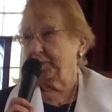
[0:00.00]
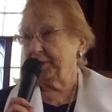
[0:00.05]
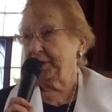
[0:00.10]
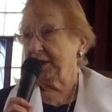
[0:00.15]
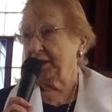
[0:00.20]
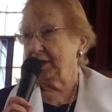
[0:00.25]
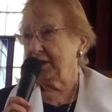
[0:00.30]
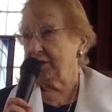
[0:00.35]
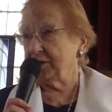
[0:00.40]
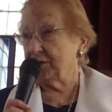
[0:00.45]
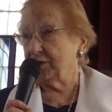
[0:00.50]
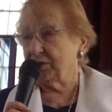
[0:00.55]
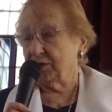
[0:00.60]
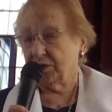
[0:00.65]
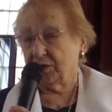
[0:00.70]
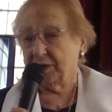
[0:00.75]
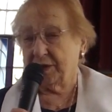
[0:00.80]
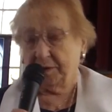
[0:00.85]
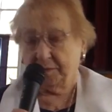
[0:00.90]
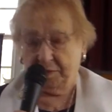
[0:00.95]
please
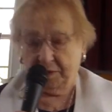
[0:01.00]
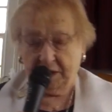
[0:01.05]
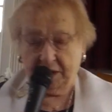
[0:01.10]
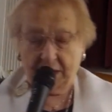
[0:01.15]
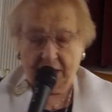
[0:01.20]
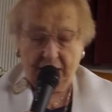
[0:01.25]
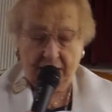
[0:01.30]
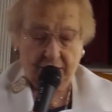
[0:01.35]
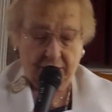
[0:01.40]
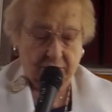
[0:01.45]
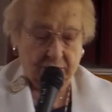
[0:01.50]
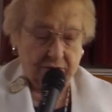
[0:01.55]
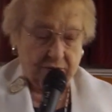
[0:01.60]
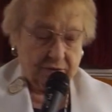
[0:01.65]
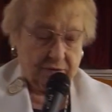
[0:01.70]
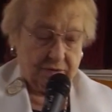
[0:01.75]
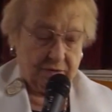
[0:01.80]
join me now